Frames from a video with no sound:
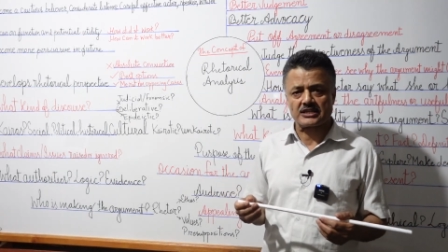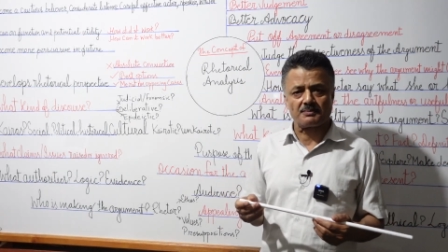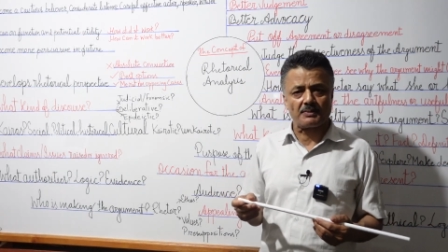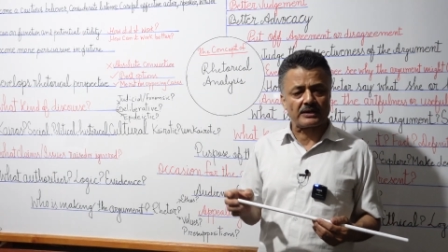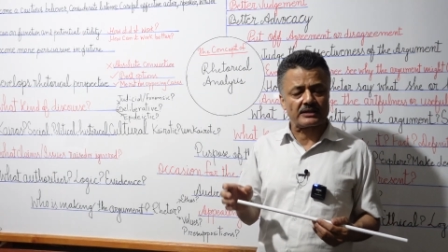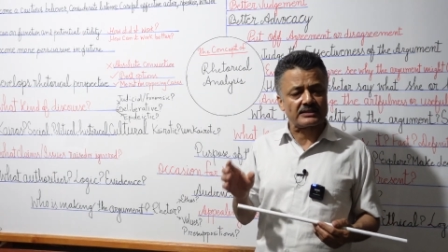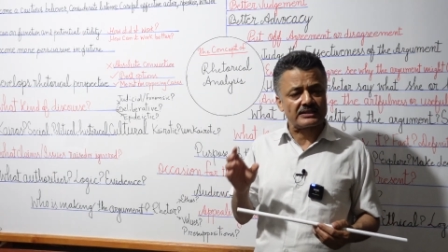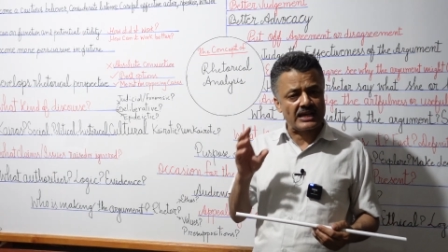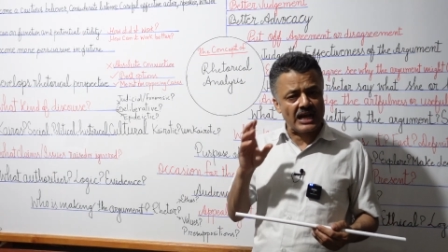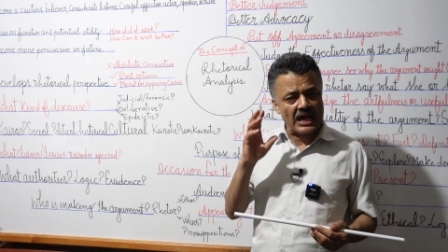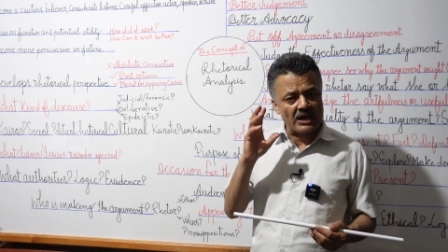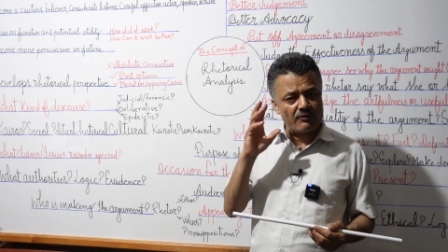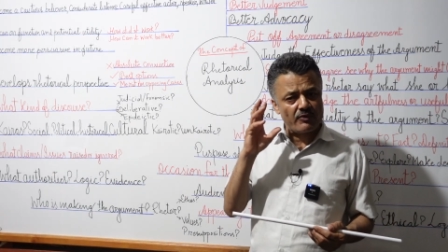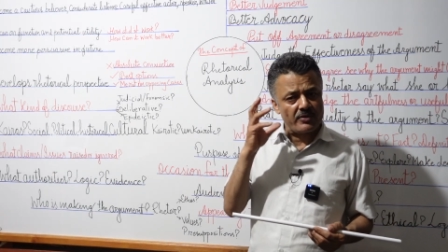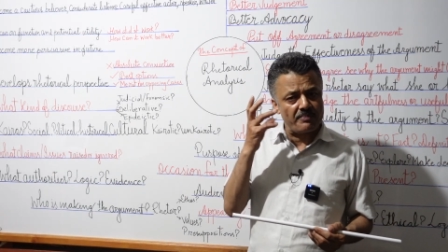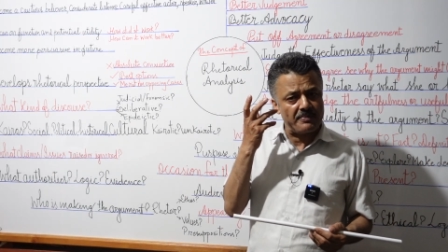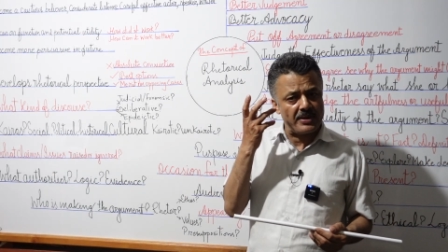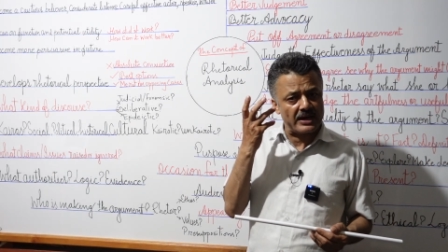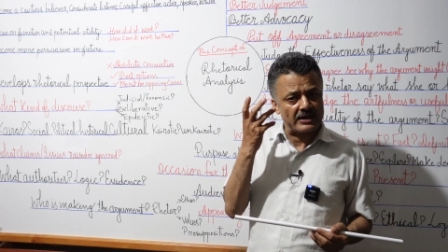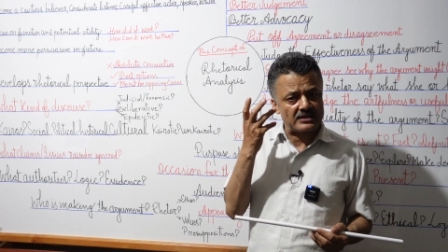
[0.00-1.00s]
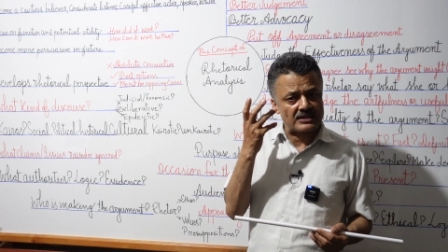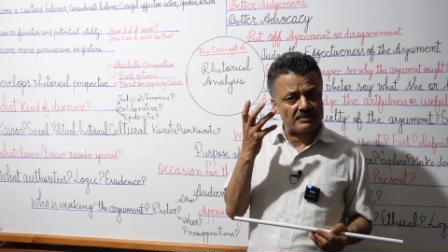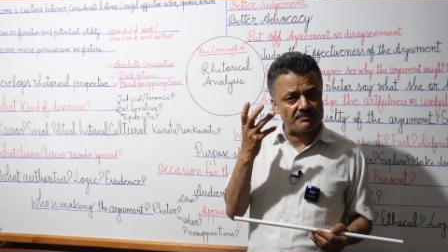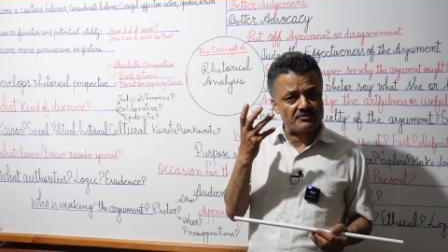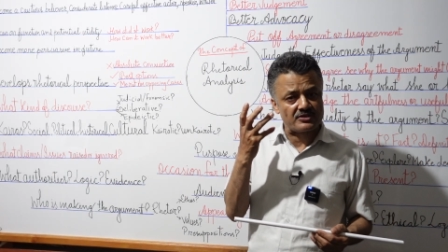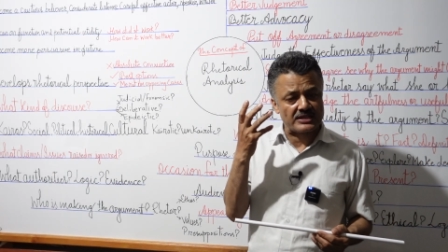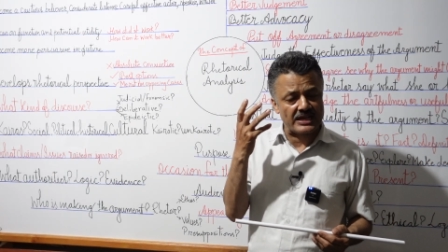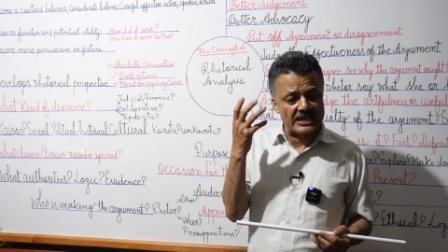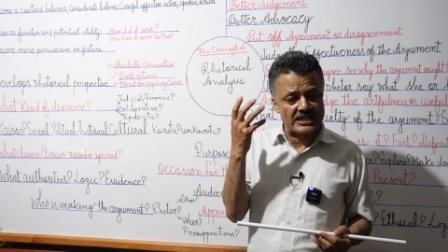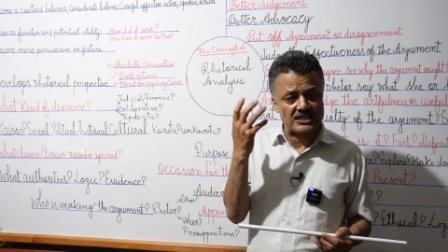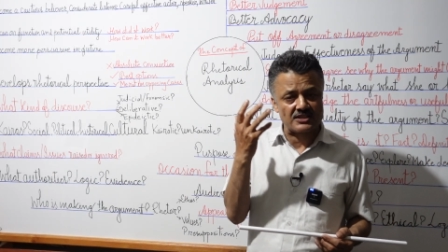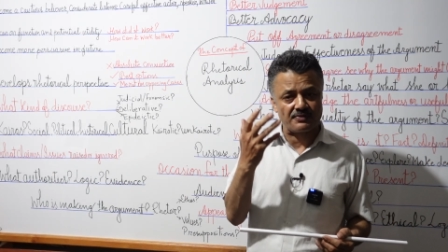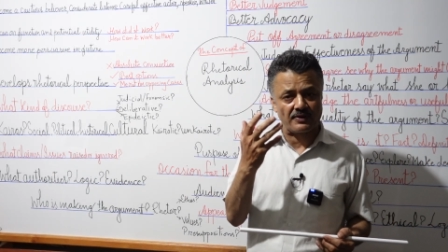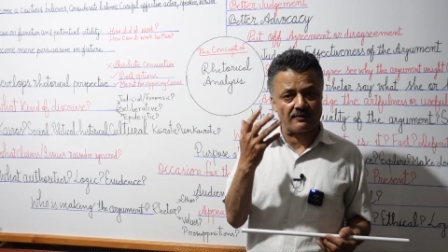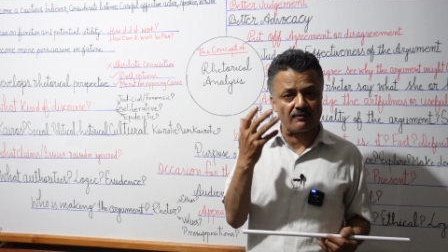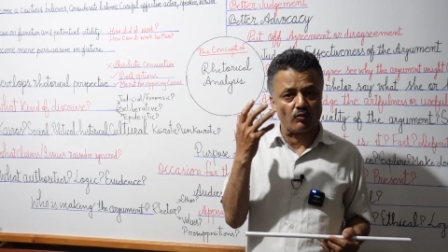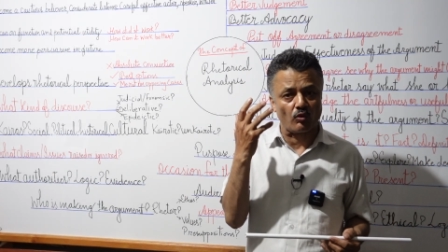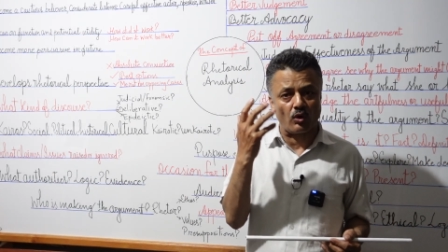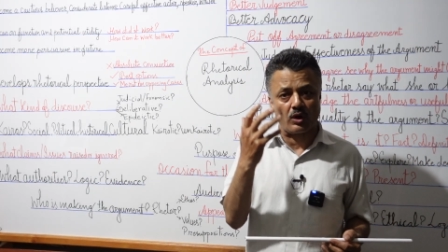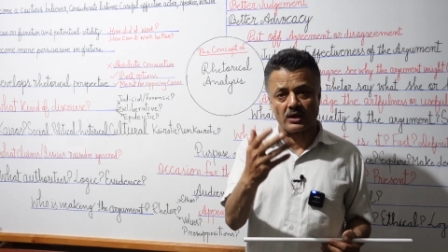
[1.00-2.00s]
but can we make some sense
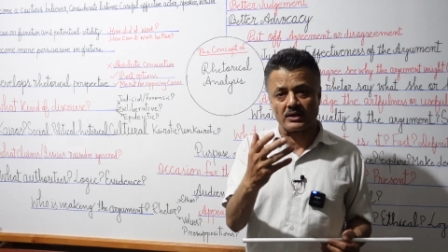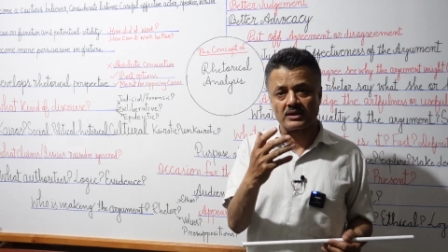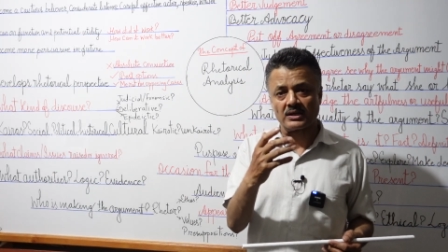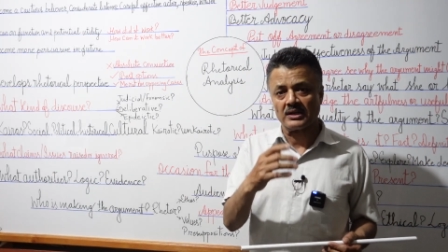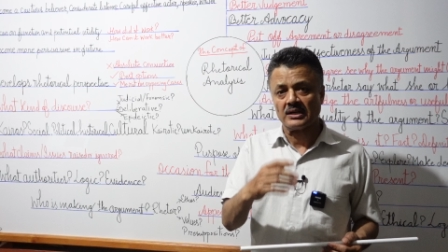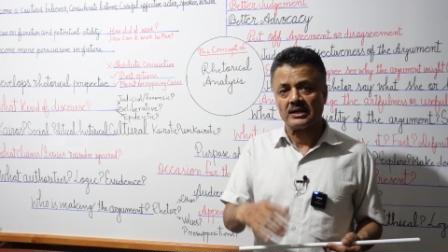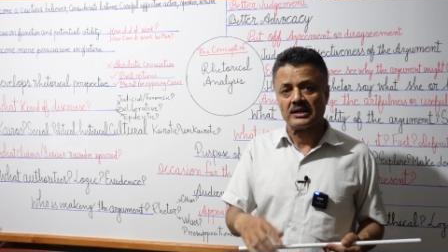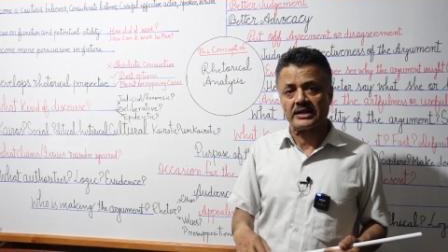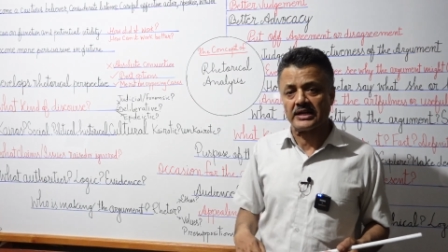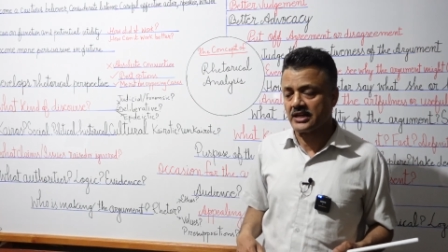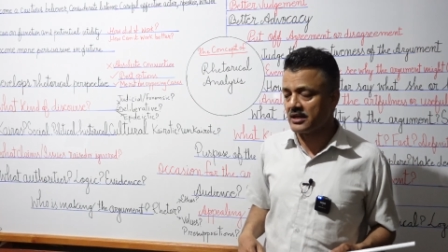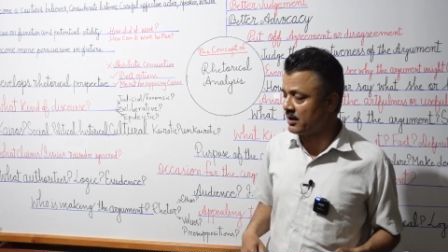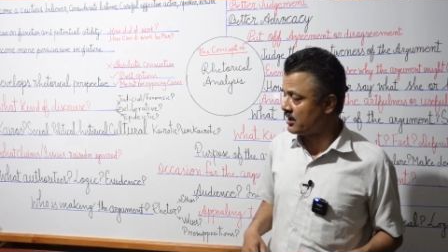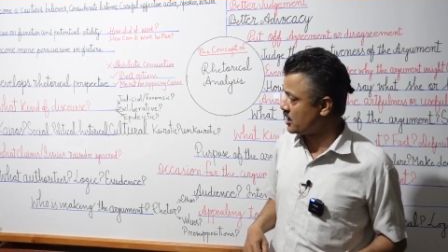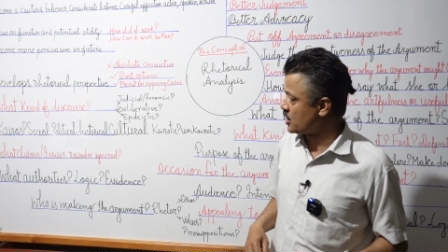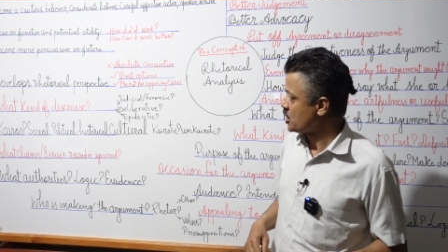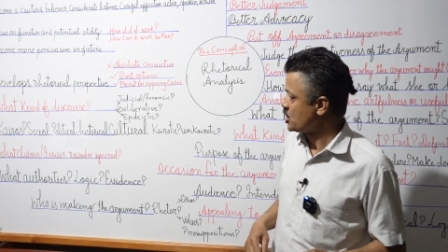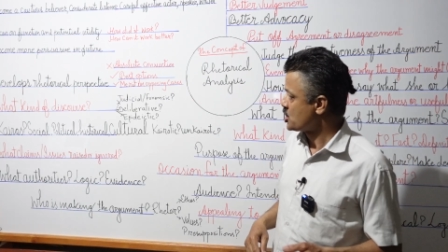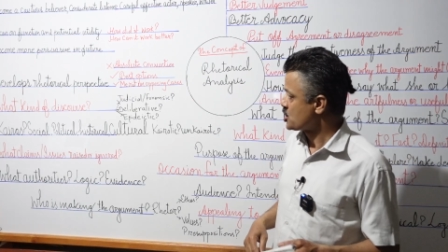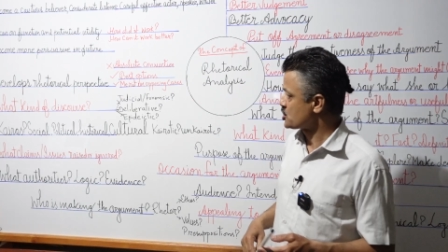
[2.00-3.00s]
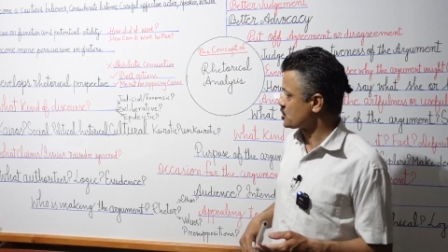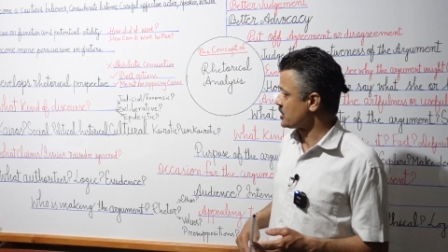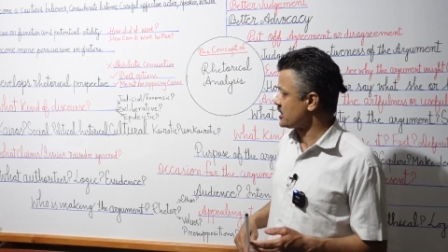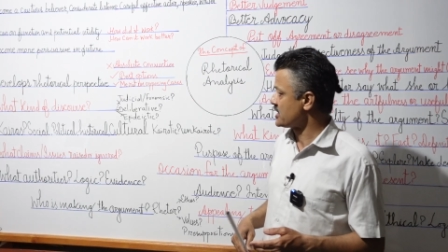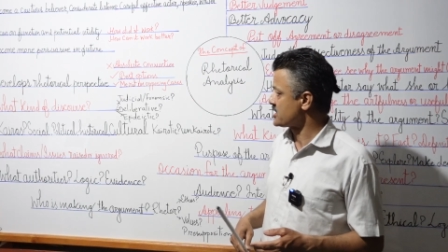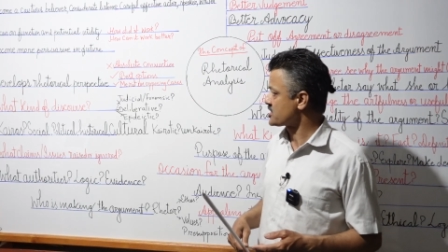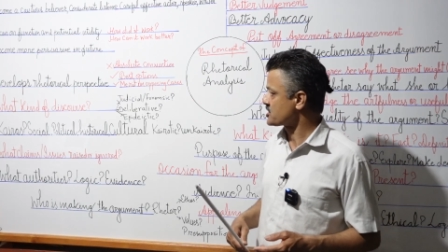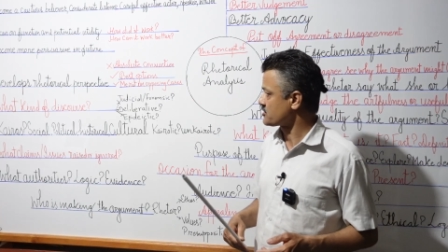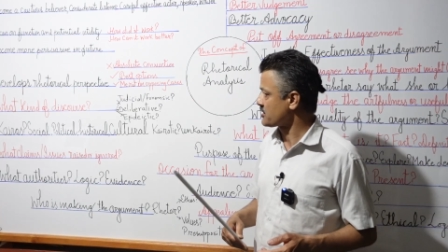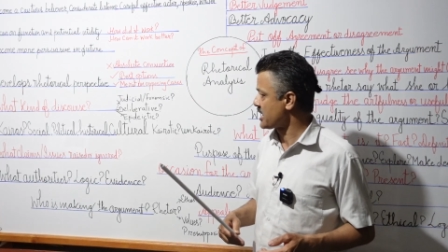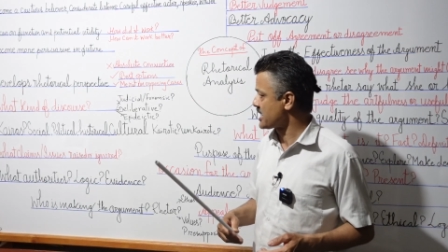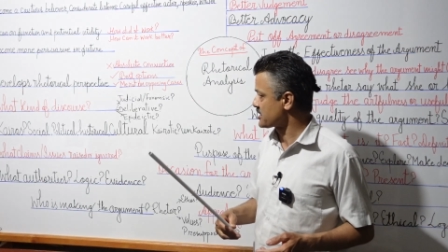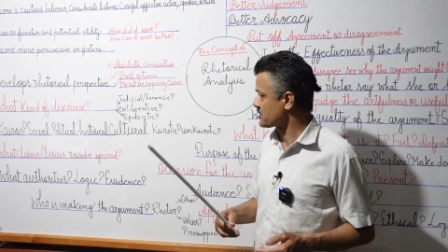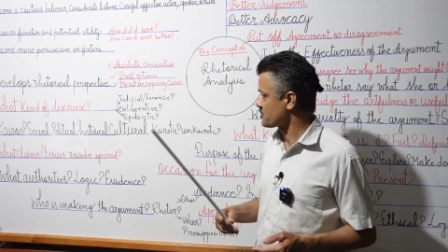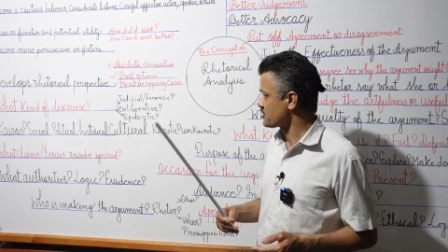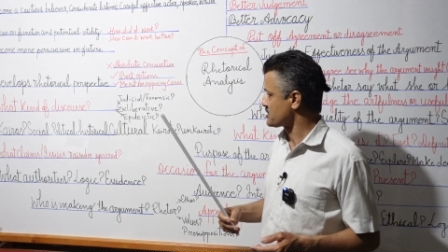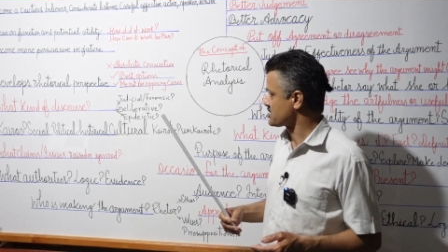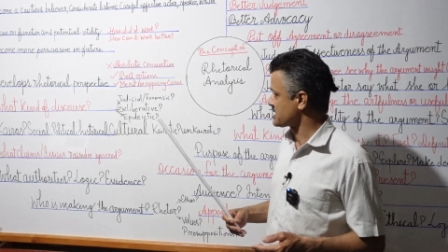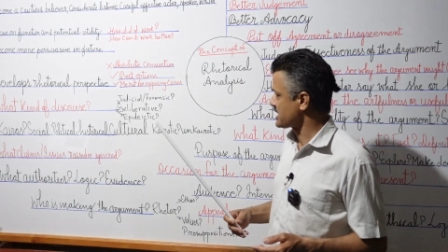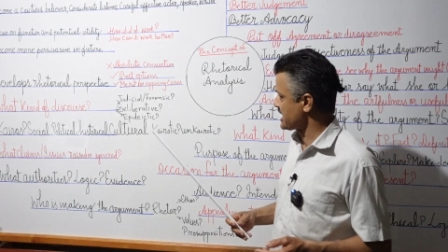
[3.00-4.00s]
from what he or she is trying
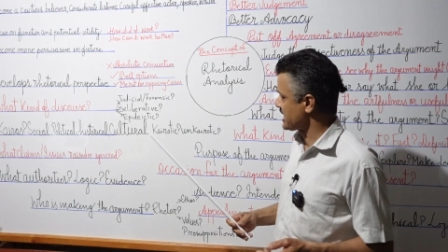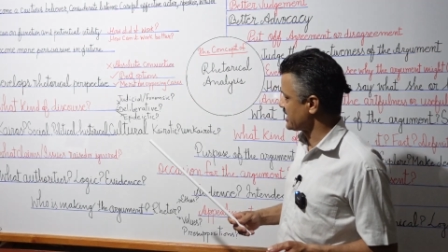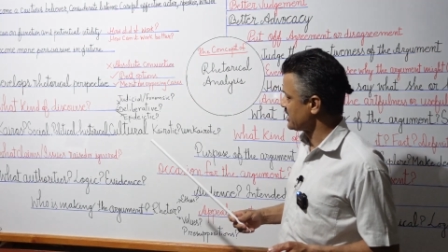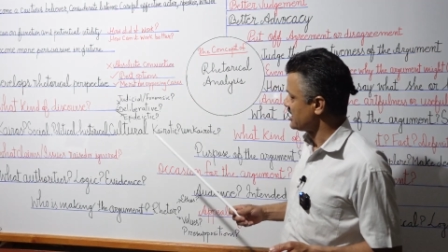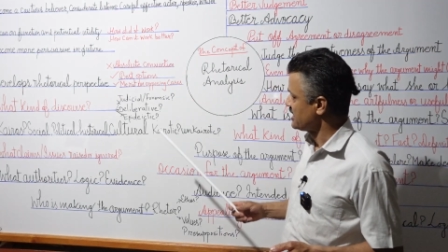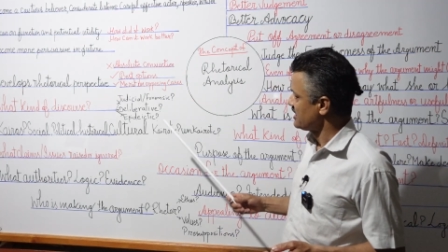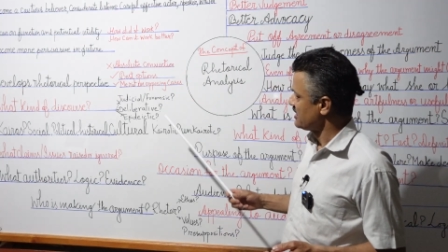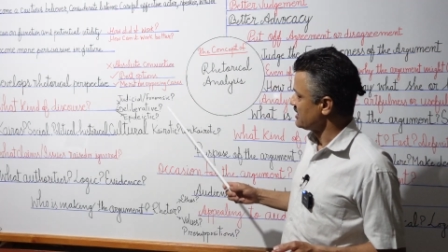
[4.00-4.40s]
to say?